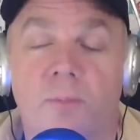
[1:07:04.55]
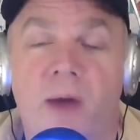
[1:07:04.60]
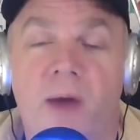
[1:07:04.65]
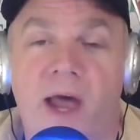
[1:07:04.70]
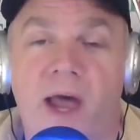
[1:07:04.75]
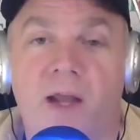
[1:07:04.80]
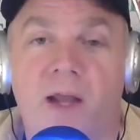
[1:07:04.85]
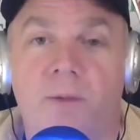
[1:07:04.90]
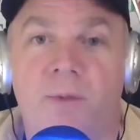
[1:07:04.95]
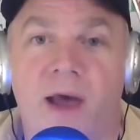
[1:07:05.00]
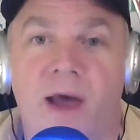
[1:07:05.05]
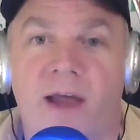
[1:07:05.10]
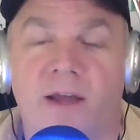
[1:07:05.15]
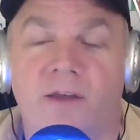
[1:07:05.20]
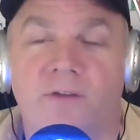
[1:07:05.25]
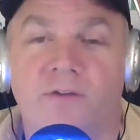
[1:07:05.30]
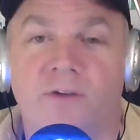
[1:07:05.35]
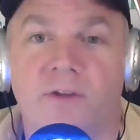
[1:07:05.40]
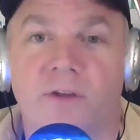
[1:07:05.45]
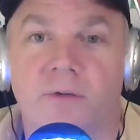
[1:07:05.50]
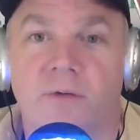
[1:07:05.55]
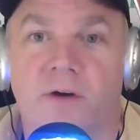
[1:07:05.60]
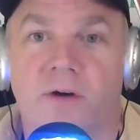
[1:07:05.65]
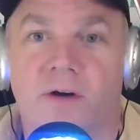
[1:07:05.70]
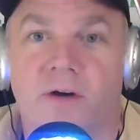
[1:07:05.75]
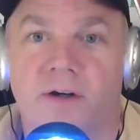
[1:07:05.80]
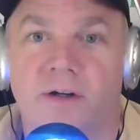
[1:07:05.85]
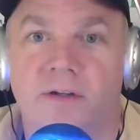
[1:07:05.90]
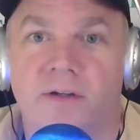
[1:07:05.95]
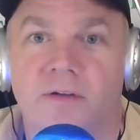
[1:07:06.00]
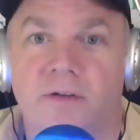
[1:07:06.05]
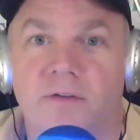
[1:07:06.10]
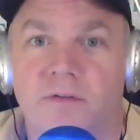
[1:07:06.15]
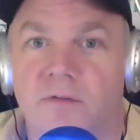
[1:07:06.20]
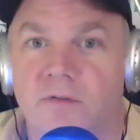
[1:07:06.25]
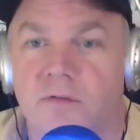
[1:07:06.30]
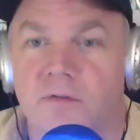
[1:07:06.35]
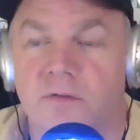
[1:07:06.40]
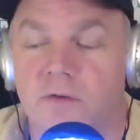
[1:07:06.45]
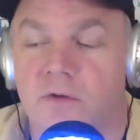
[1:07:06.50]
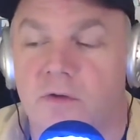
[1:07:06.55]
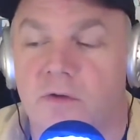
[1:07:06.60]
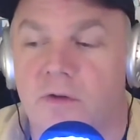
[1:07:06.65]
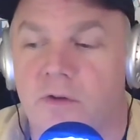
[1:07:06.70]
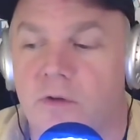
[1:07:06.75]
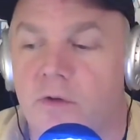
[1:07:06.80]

backpack is on the on the,